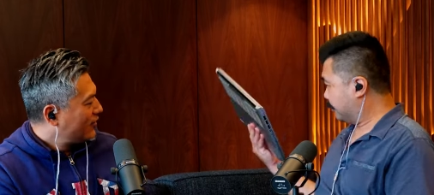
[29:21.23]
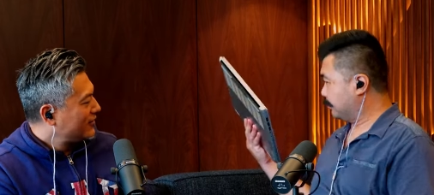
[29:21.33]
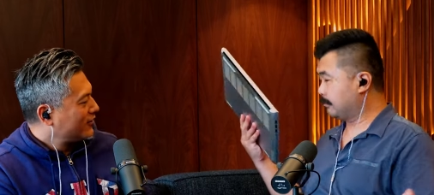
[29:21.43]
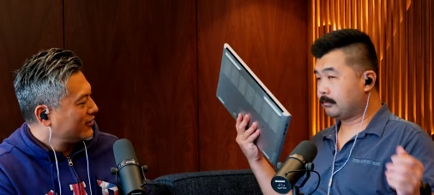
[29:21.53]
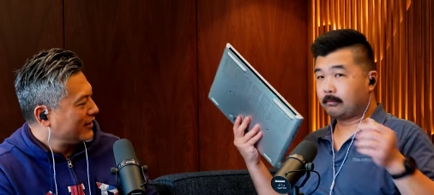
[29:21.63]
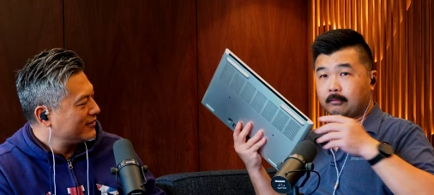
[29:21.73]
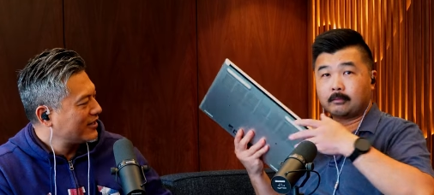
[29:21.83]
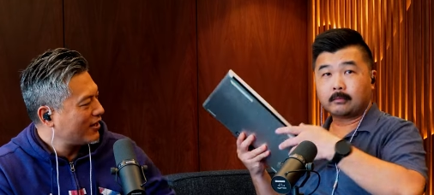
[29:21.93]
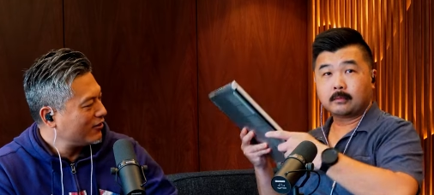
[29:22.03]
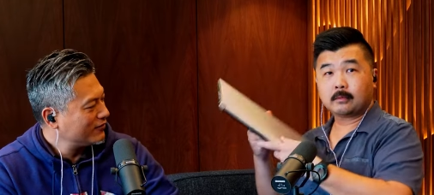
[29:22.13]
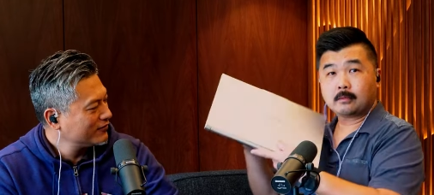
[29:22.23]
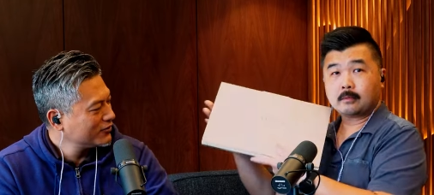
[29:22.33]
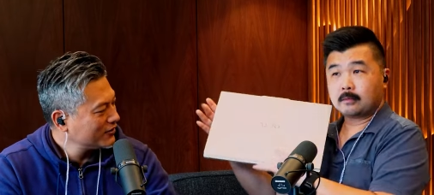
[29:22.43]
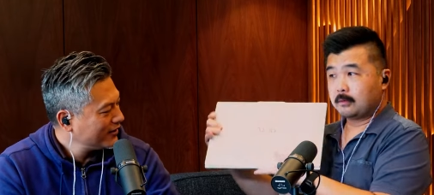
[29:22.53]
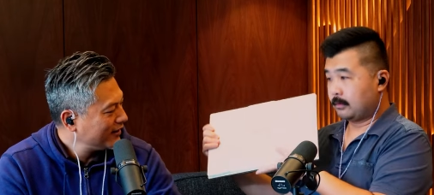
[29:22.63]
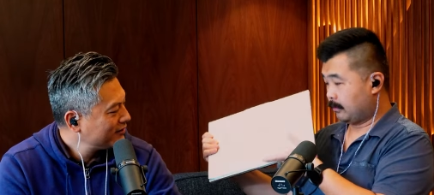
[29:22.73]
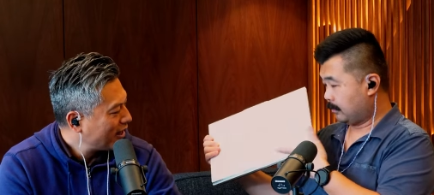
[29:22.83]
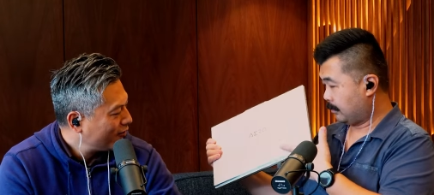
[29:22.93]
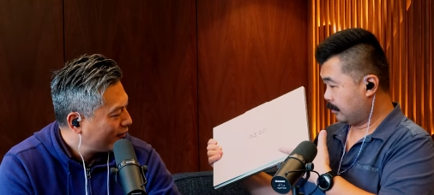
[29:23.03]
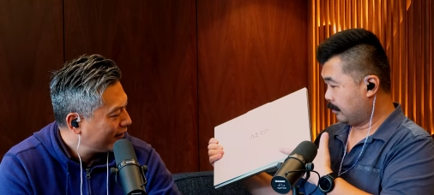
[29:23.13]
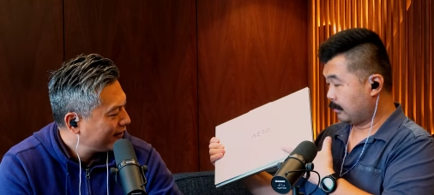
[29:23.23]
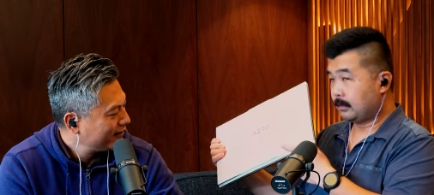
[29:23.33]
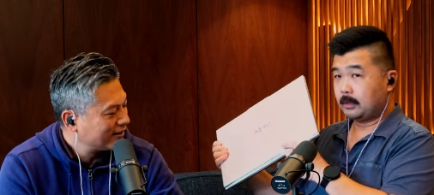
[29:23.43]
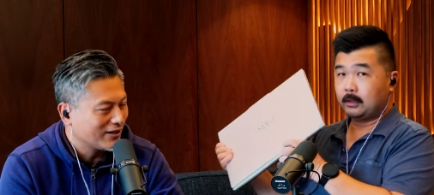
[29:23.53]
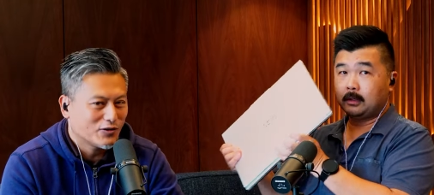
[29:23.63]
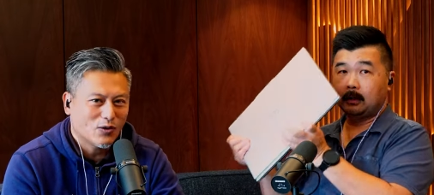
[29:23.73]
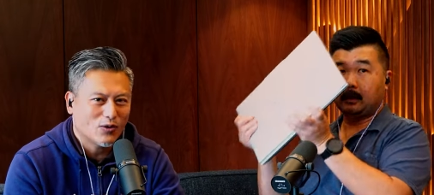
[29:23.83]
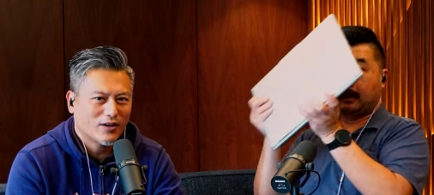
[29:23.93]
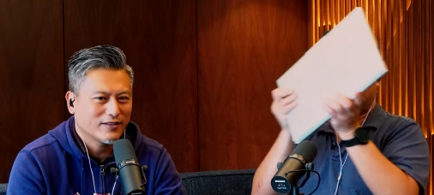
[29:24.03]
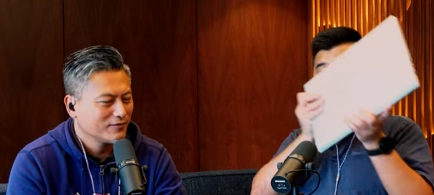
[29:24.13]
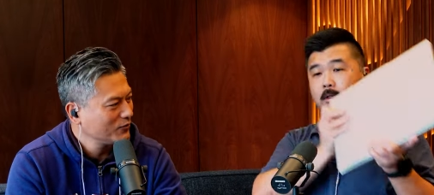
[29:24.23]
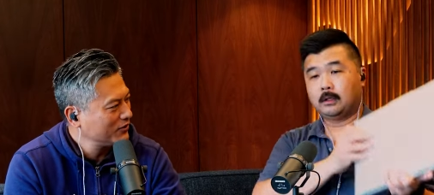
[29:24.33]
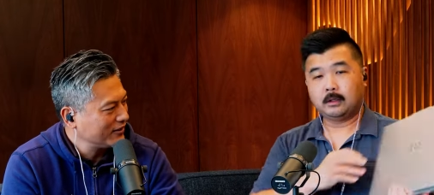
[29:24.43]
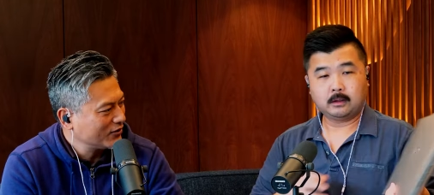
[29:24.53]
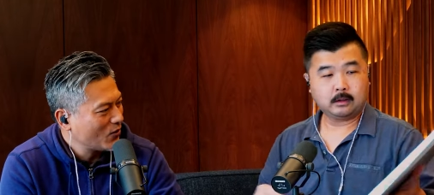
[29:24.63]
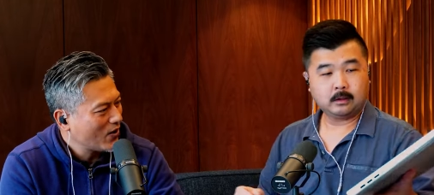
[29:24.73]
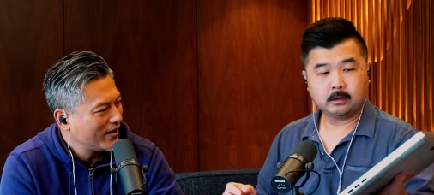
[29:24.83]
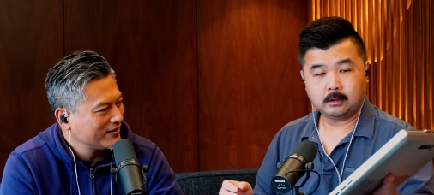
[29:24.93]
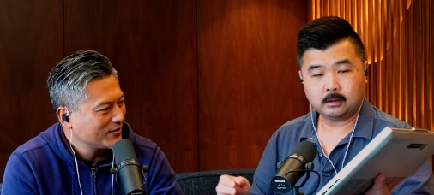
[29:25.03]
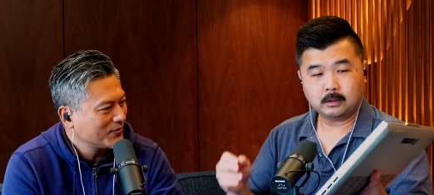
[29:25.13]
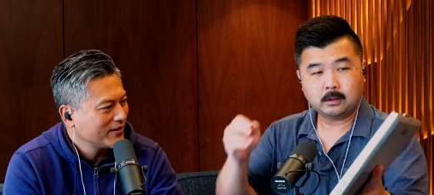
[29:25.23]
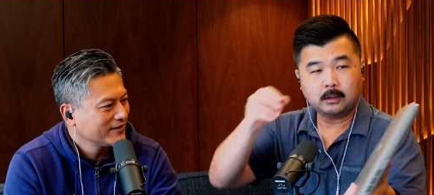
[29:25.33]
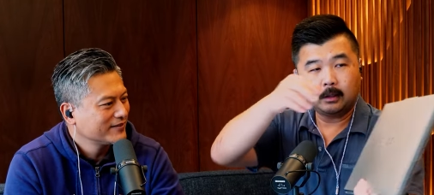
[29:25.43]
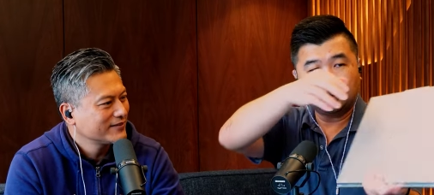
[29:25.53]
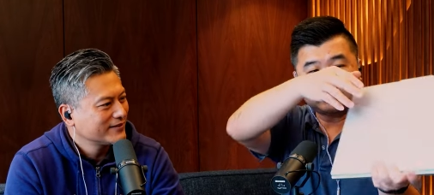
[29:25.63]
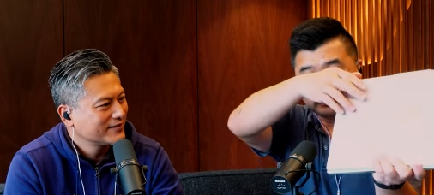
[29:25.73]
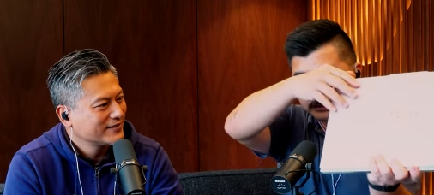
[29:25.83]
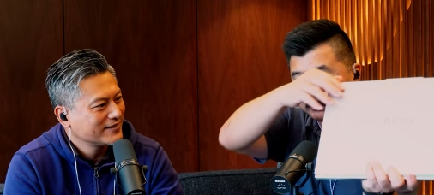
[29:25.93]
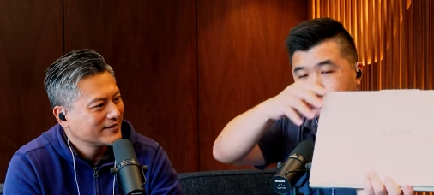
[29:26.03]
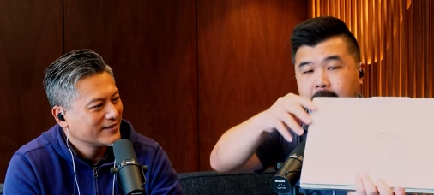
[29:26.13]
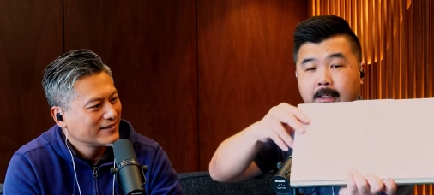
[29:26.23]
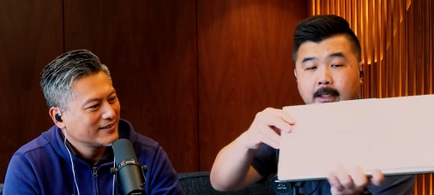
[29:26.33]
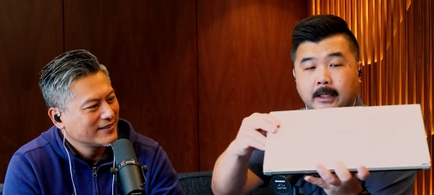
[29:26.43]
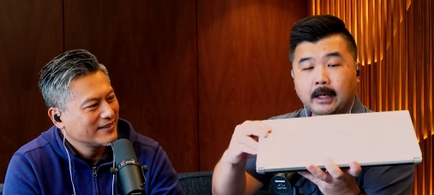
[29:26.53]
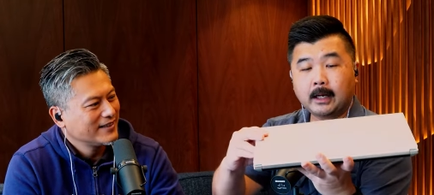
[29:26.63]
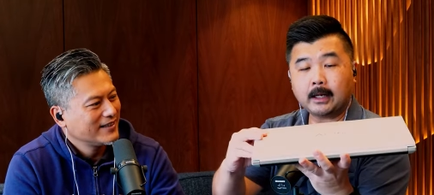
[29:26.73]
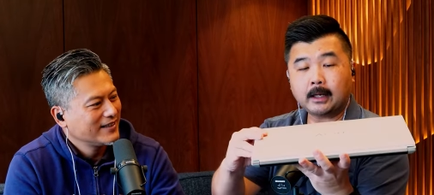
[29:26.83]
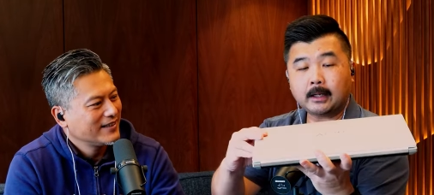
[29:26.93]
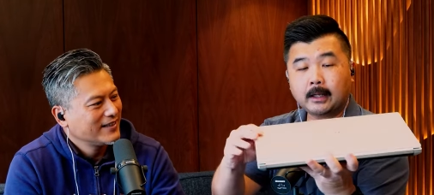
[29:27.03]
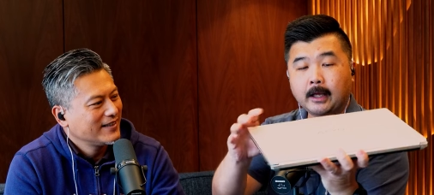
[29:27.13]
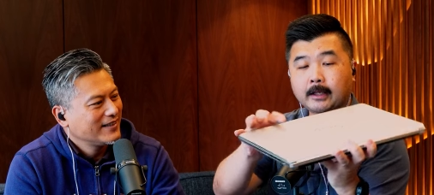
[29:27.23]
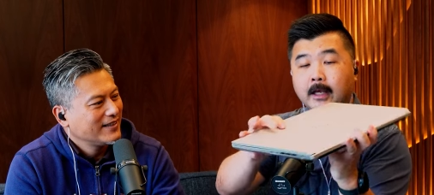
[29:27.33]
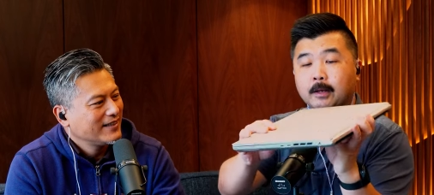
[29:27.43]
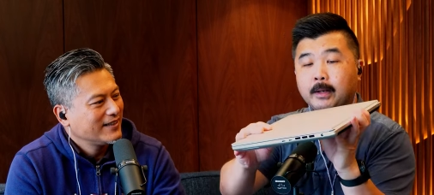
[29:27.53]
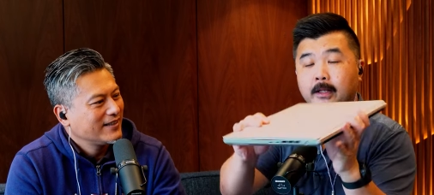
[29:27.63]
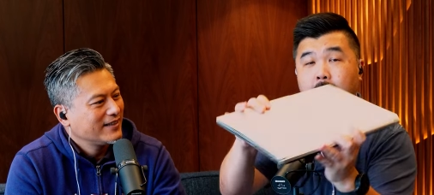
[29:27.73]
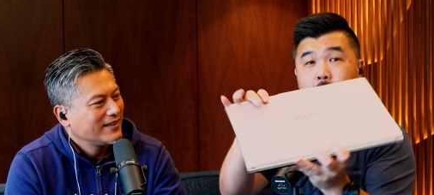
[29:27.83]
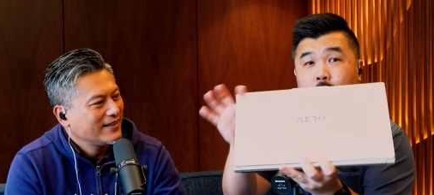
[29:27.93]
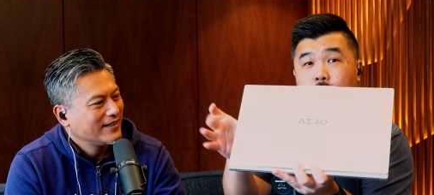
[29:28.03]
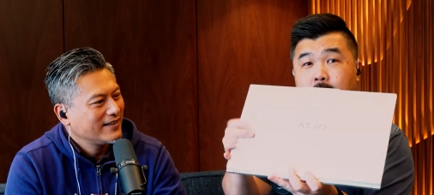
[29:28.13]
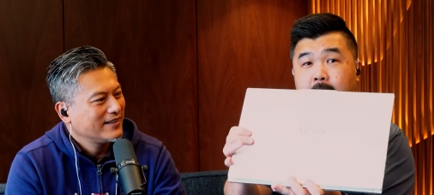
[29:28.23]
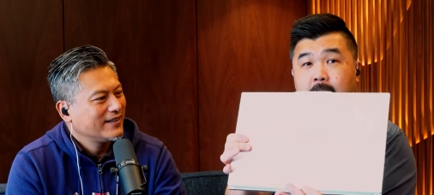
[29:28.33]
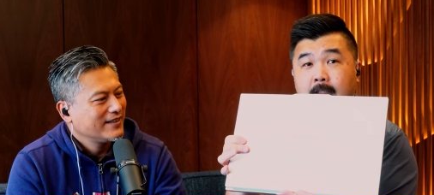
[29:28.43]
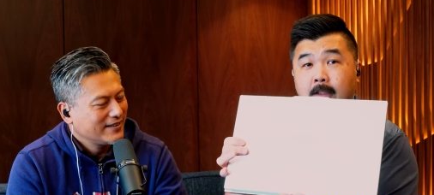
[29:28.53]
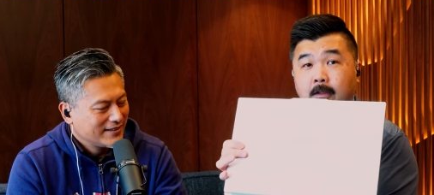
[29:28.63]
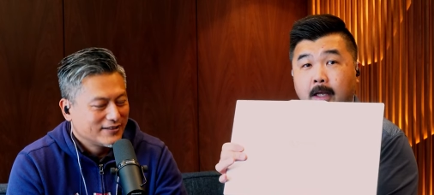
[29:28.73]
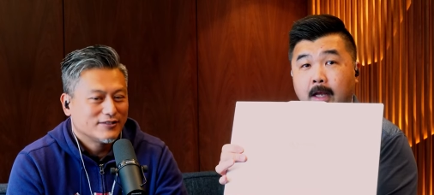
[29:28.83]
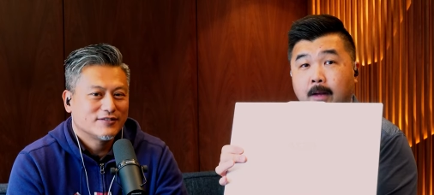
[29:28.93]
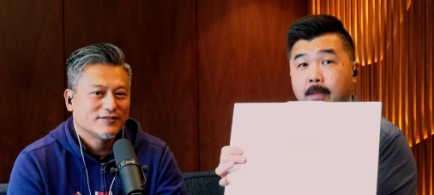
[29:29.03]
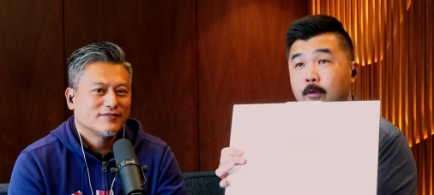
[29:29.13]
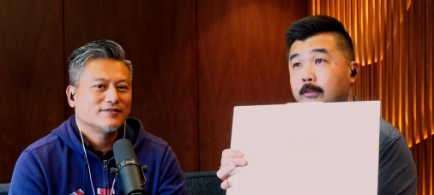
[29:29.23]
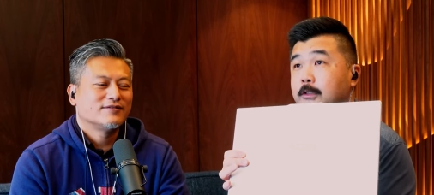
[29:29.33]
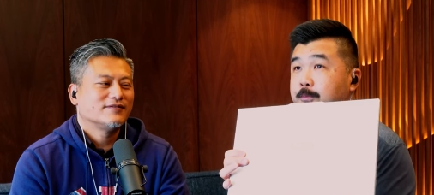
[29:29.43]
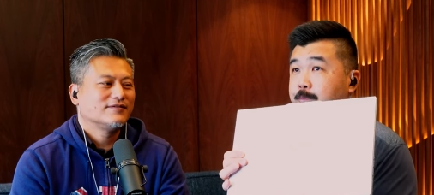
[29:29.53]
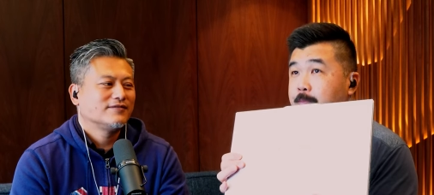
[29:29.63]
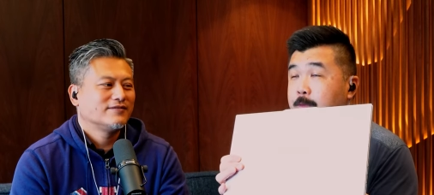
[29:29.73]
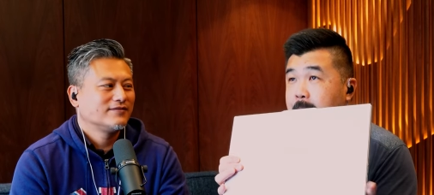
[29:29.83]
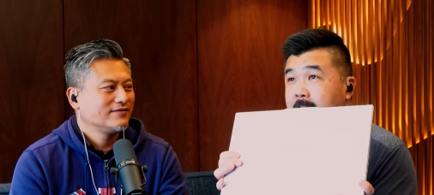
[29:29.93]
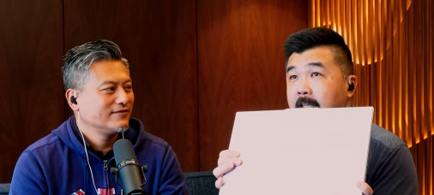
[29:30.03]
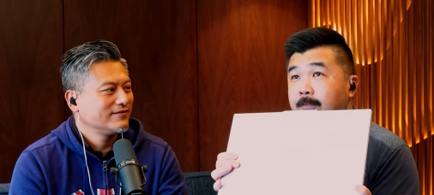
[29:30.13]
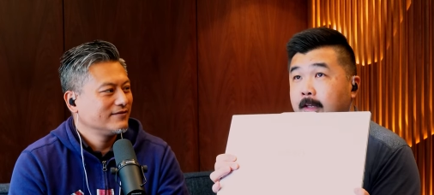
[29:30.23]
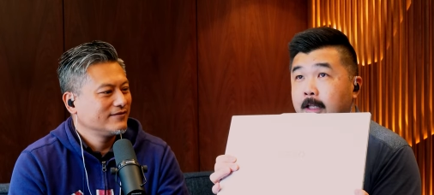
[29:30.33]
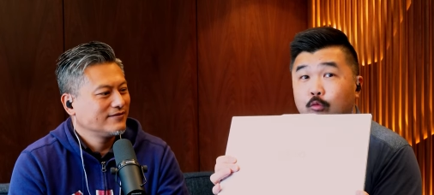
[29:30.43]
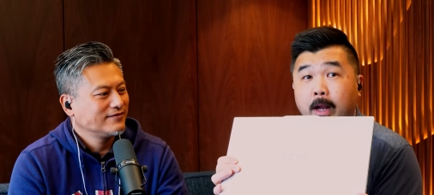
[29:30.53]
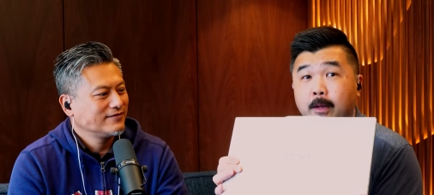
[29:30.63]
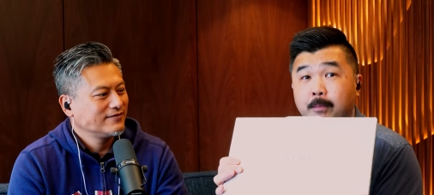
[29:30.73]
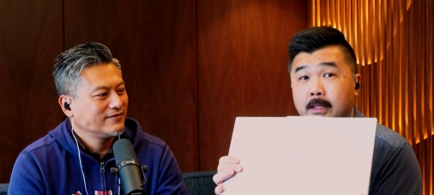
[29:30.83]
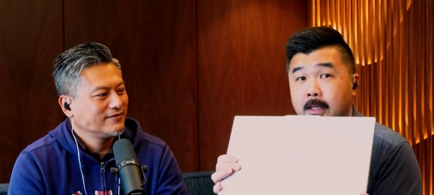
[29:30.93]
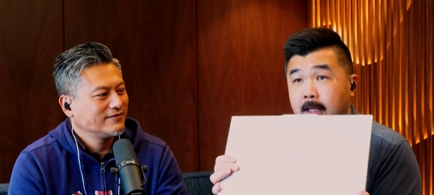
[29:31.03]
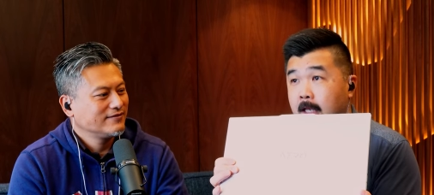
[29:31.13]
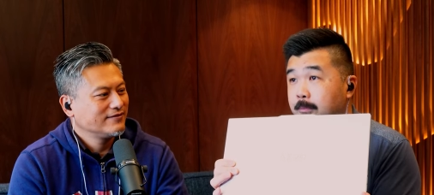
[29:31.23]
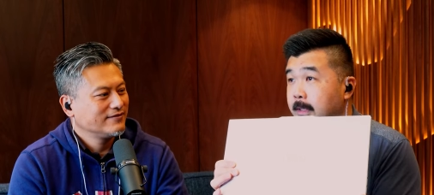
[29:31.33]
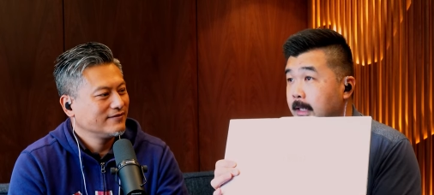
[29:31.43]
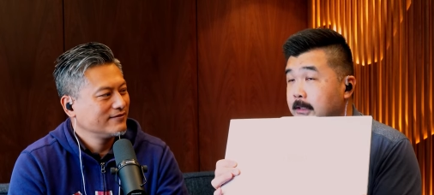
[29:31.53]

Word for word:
Speaker 1: it's got the Intel Intel right Intel Core what is it Core something.
Speaker 2: So this is the uh, Gigabyte Aero 16. Okay, I'm not specifically recommending Gigabyte